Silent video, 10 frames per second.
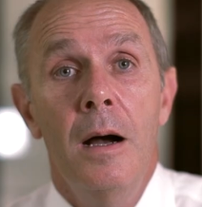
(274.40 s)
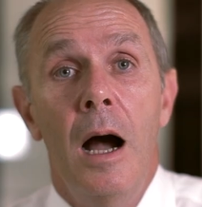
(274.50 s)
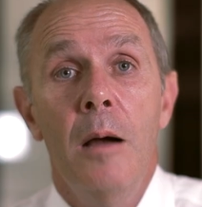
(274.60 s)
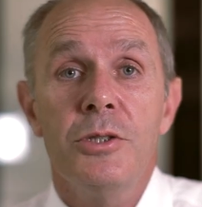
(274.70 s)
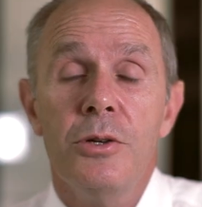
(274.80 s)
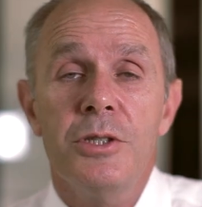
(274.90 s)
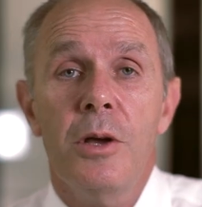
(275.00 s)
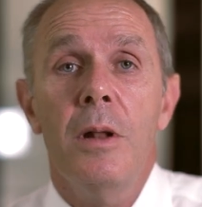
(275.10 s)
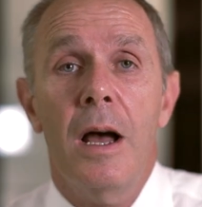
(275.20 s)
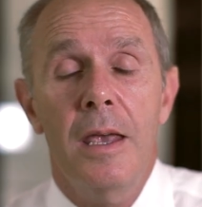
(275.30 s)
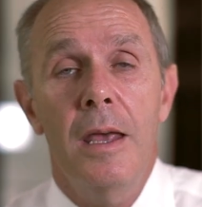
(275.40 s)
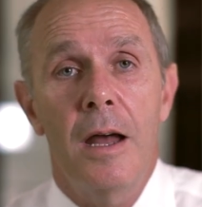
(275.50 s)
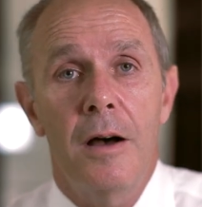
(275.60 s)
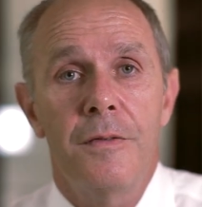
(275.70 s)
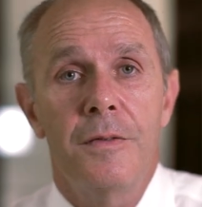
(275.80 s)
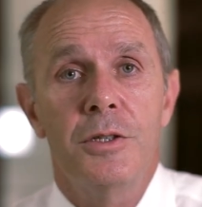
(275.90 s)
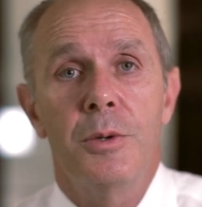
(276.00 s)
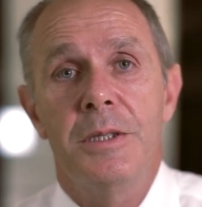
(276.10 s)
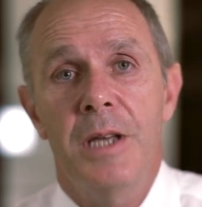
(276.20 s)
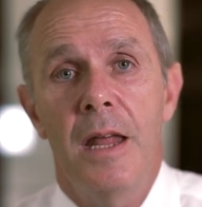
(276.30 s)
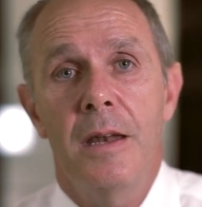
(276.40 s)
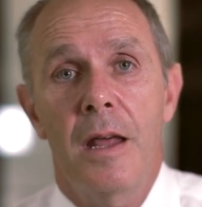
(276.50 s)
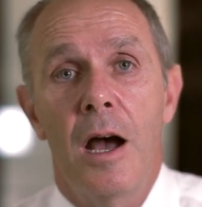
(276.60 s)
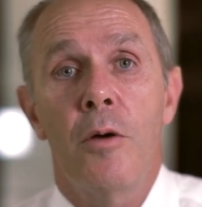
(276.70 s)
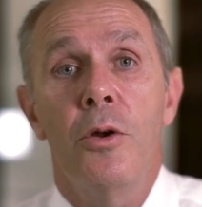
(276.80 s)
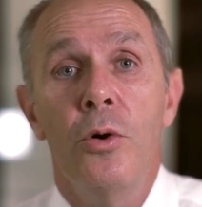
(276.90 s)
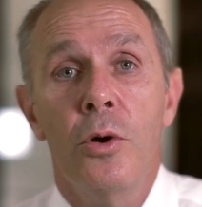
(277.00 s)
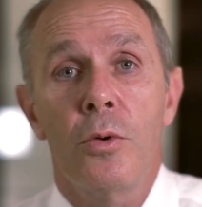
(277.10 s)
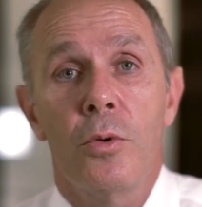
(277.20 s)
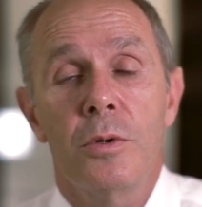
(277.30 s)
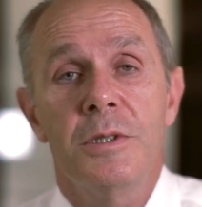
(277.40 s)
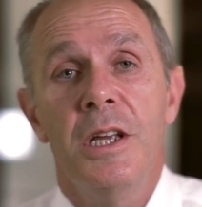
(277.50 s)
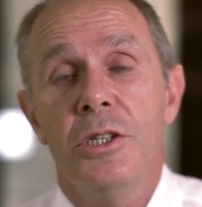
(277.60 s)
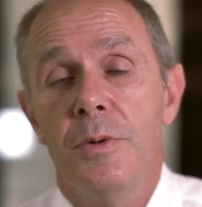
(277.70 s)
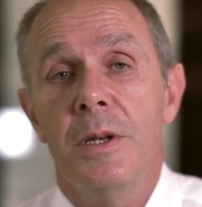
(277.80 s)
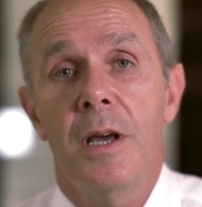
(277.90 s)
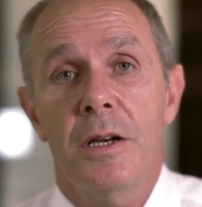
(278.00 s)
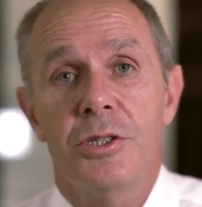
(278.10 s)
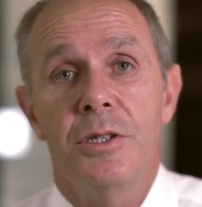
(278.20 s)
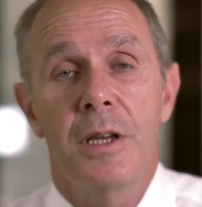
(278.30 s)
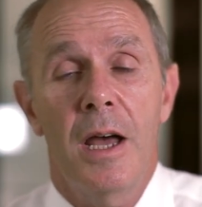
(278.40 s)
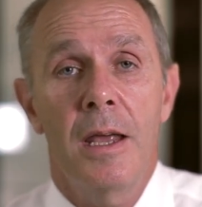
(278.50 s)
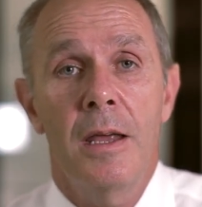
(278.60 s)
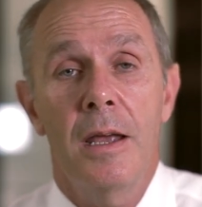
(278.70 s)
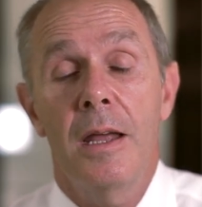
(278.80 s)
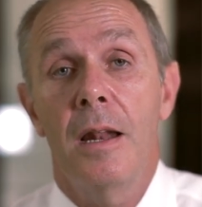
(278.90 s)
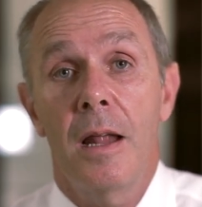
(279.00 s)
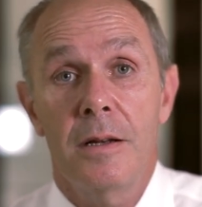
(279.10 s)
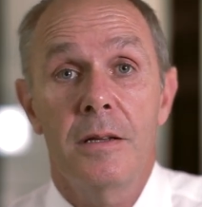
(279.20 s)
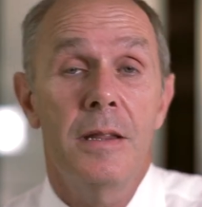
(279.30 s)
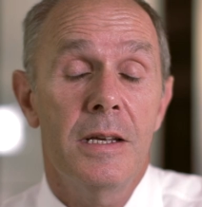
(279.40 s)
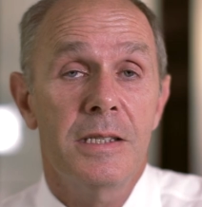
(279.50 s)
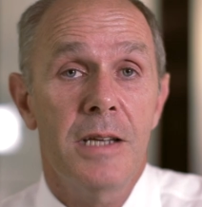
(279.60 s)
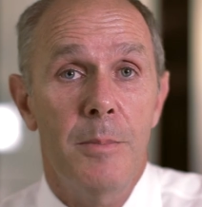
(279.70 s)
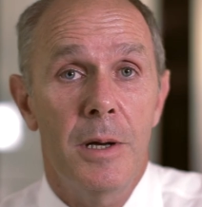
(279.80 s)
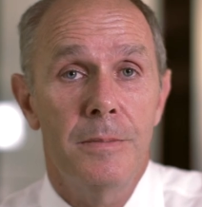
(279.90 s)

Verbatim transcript: I was also lucky enough to attend our inaugural Teacher Induction Day in London this summer.